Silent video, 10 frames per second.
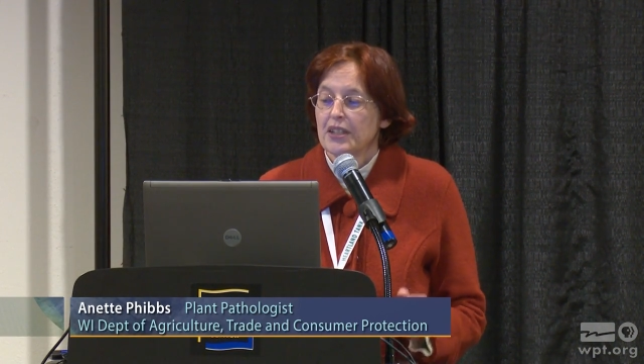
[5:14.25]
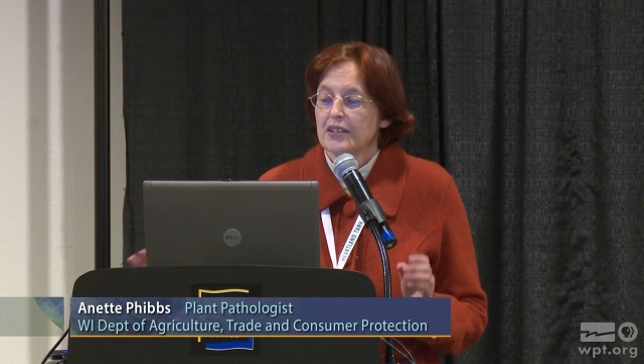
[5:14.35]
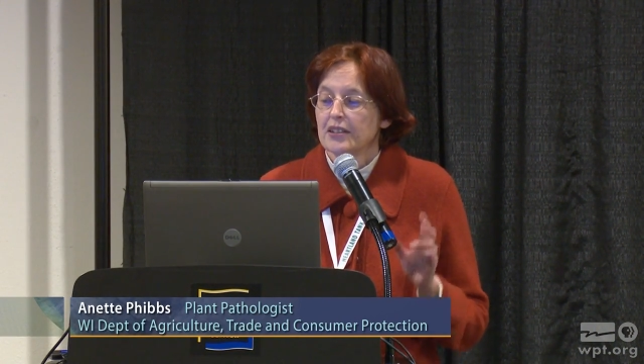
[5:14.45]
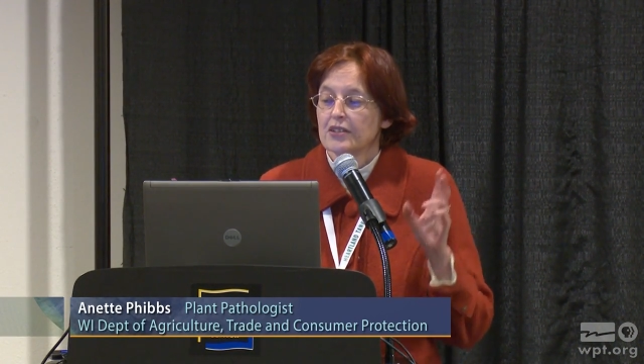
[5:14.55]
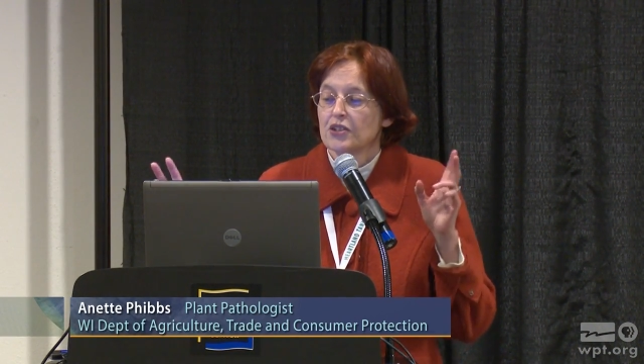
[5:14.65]
that
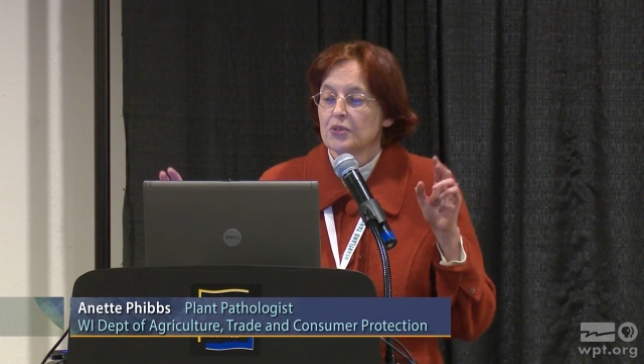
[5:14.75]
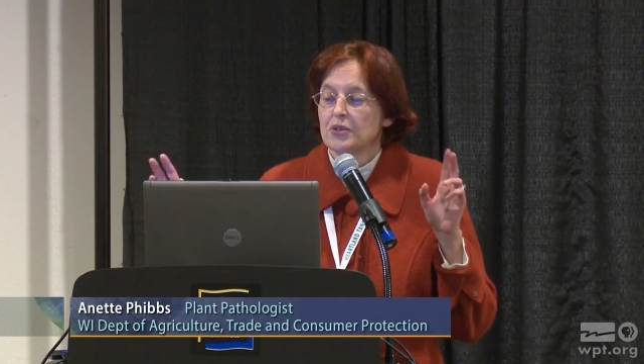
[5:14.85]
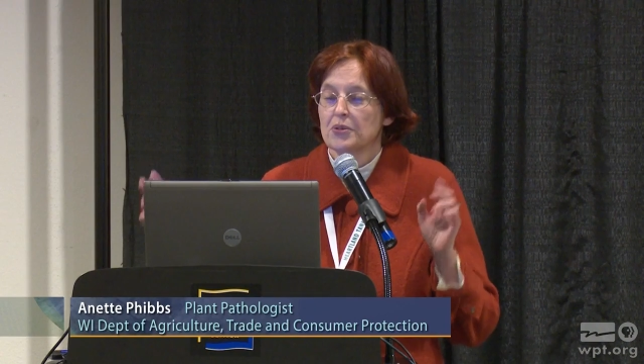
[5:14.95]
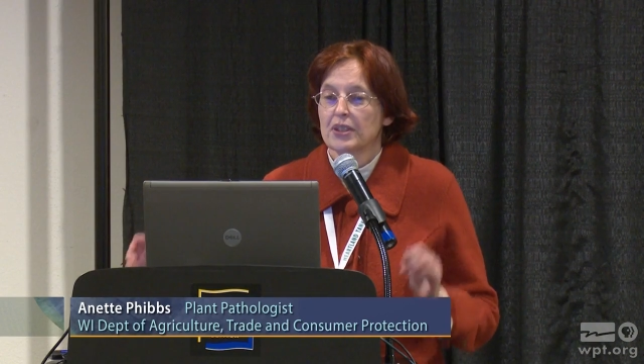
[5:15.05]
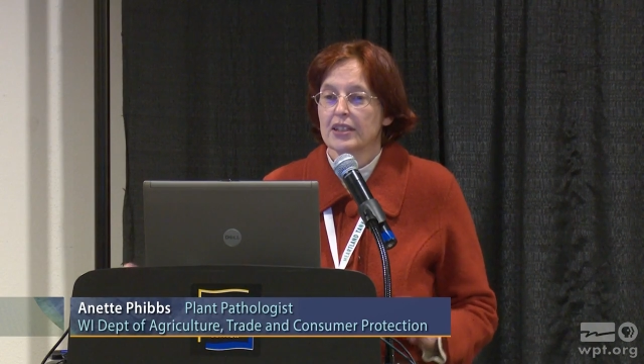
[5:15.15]
is so new
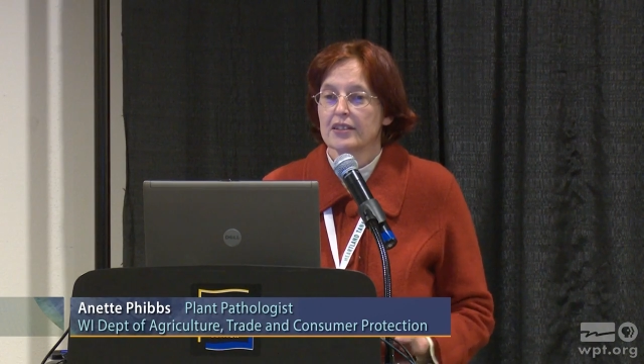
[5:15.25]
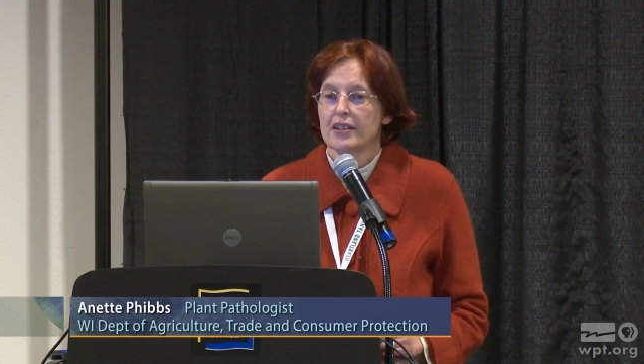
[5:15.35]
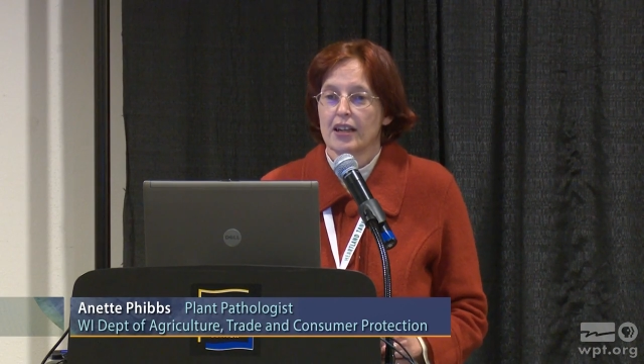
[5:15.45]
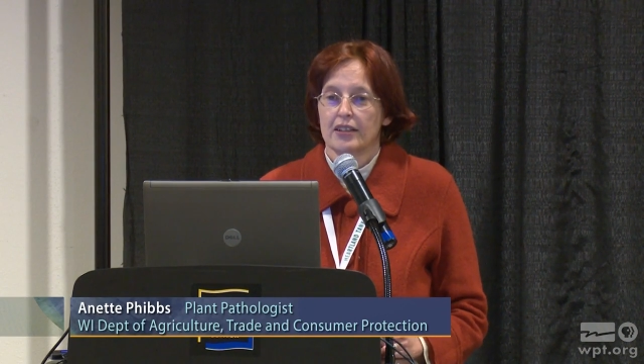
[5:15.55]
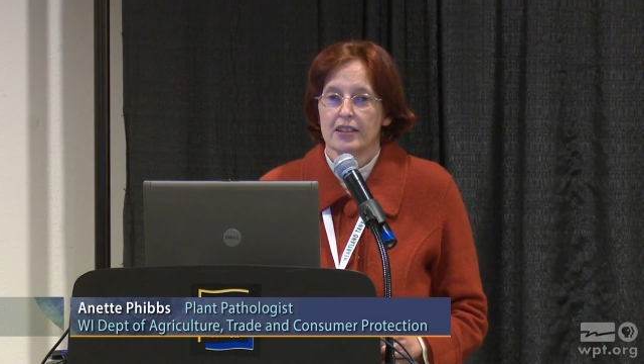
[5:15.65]
that it
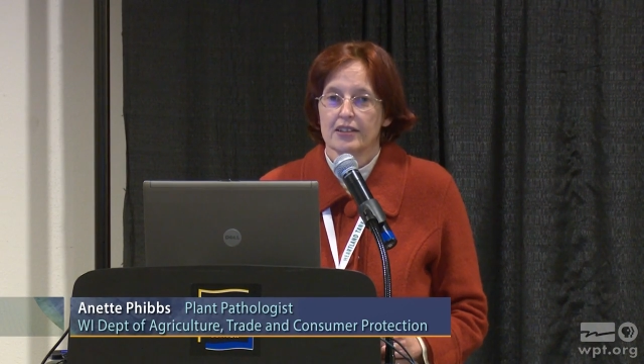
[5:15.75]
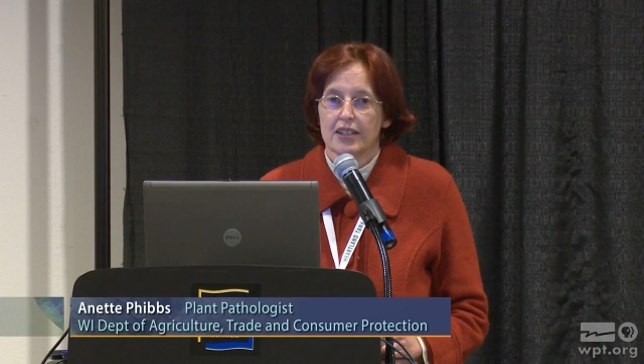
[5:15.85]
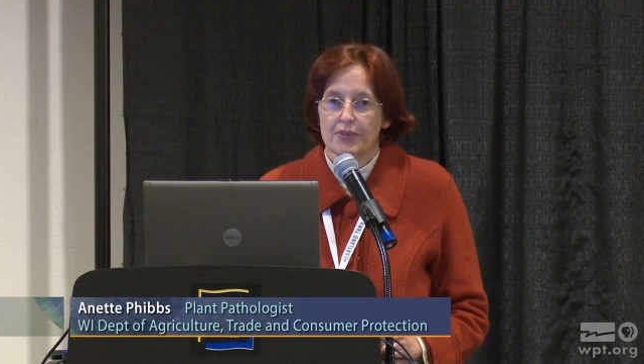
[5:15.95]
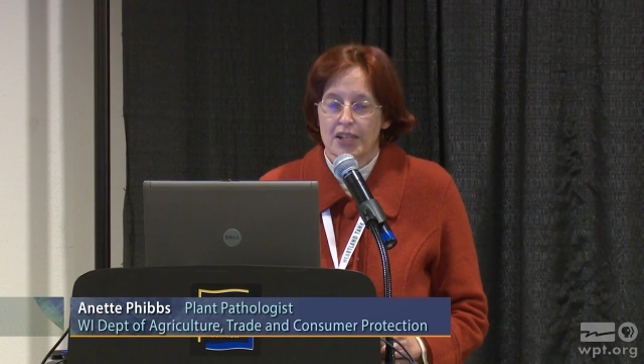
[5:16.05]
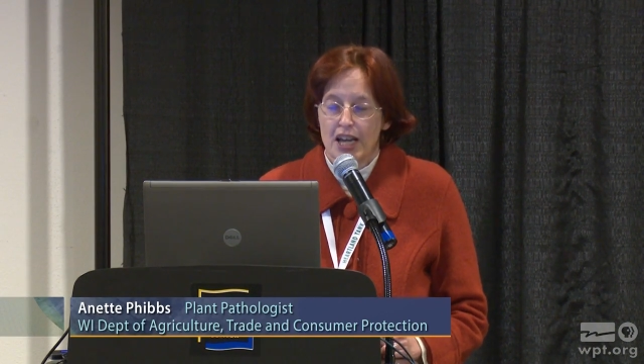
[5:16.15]
doesn't
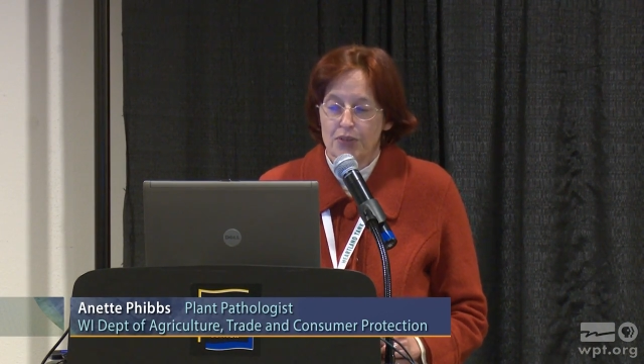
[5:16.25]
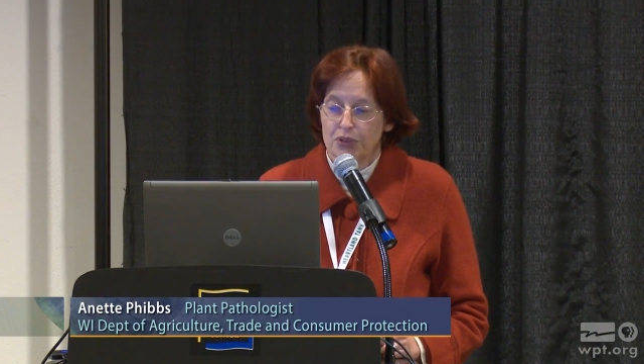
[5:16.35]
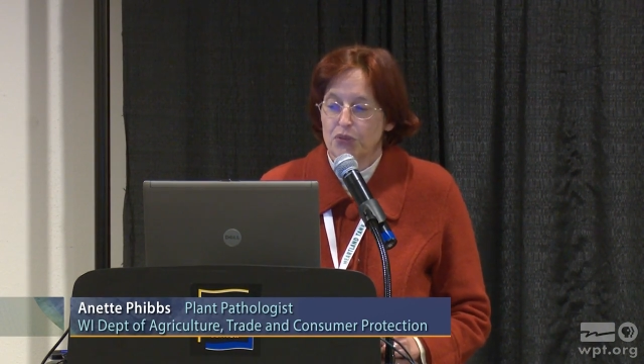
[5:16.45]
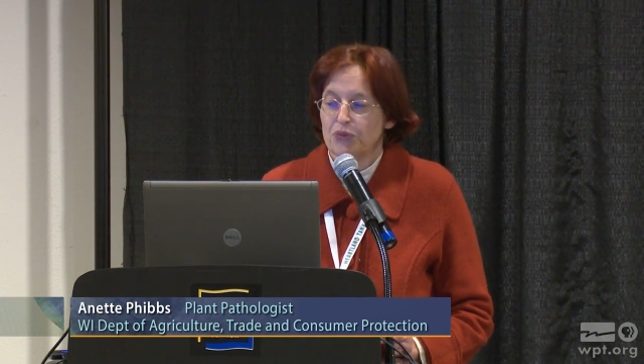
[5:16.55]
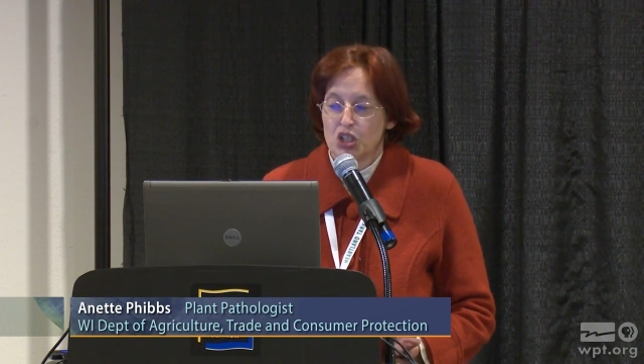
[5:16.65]
even have an
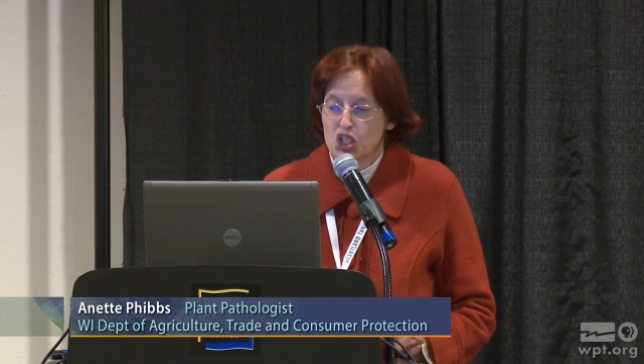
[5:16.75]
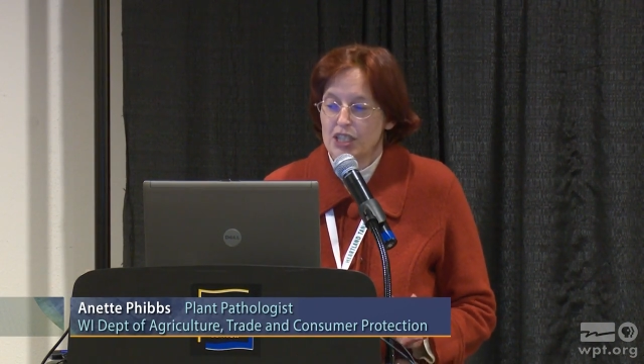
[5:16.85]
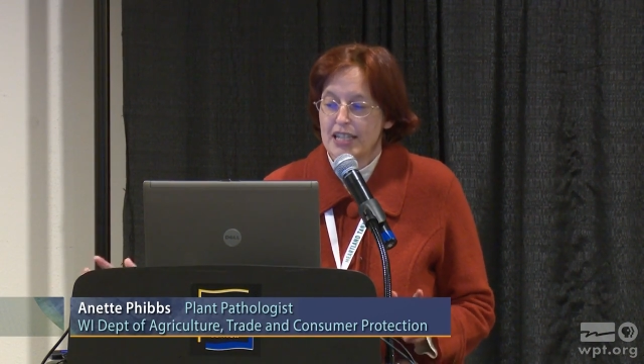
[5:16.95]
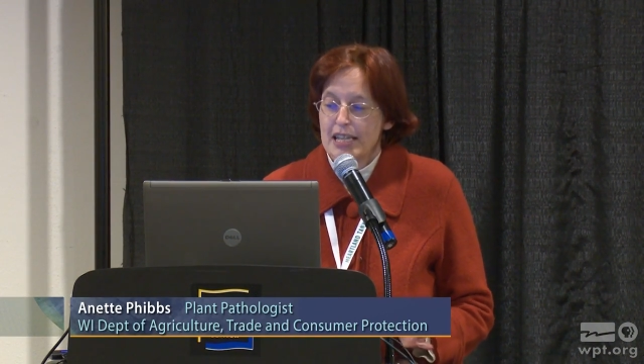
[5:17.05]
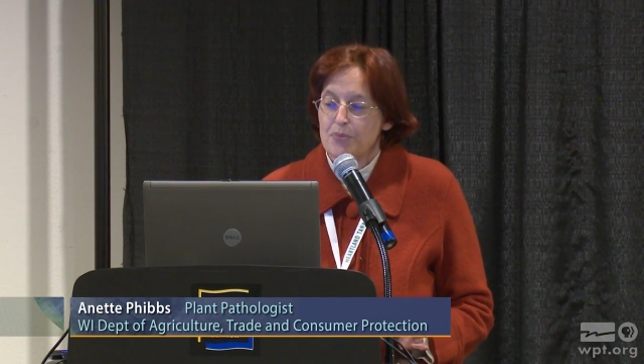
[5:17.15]
official
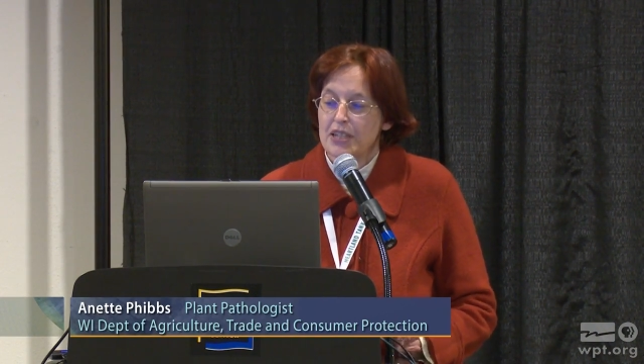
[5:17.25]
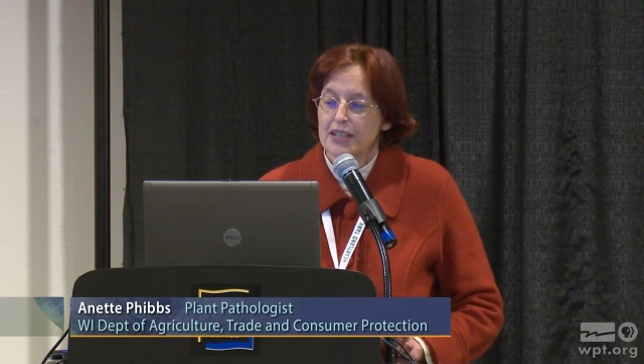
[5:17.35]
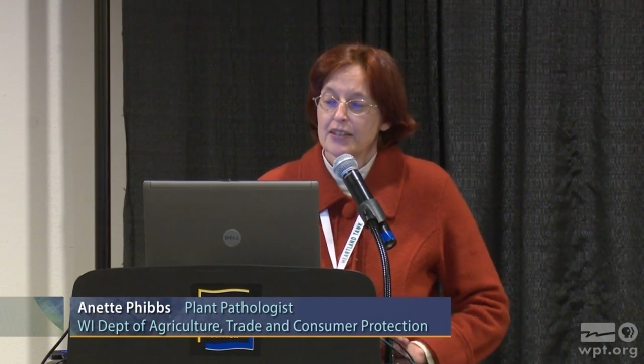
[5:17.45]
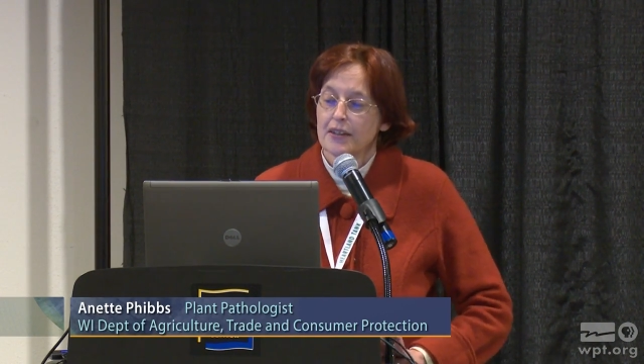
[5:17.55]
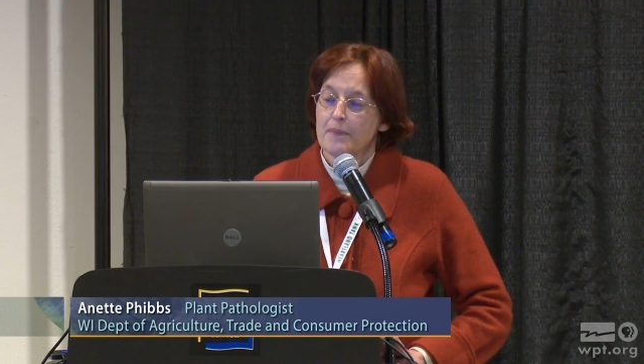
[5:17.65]
name yet.